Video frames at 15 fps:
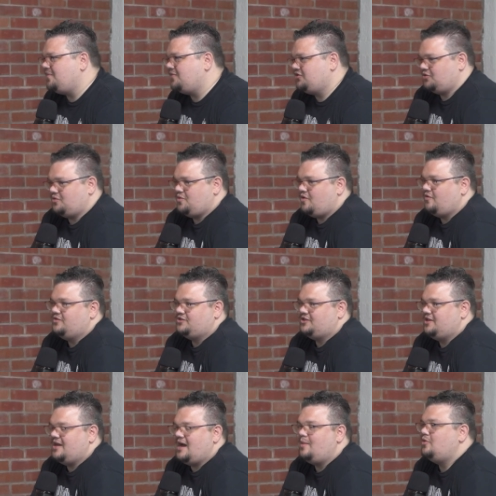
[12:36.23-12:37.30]
So
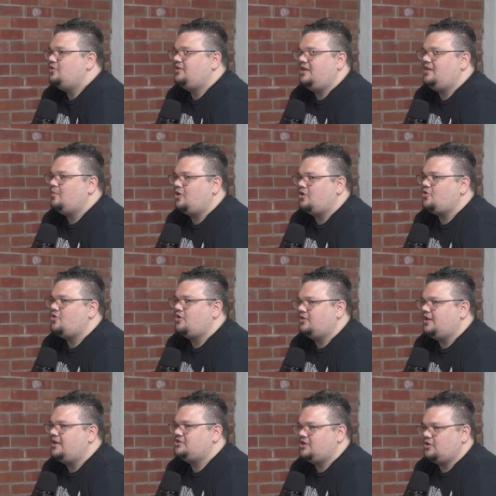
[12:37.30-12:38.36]
obviously I wouldn't take the work on
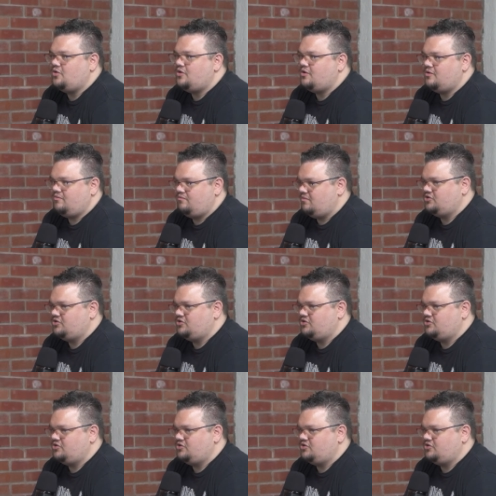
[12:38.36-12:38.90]
unless I got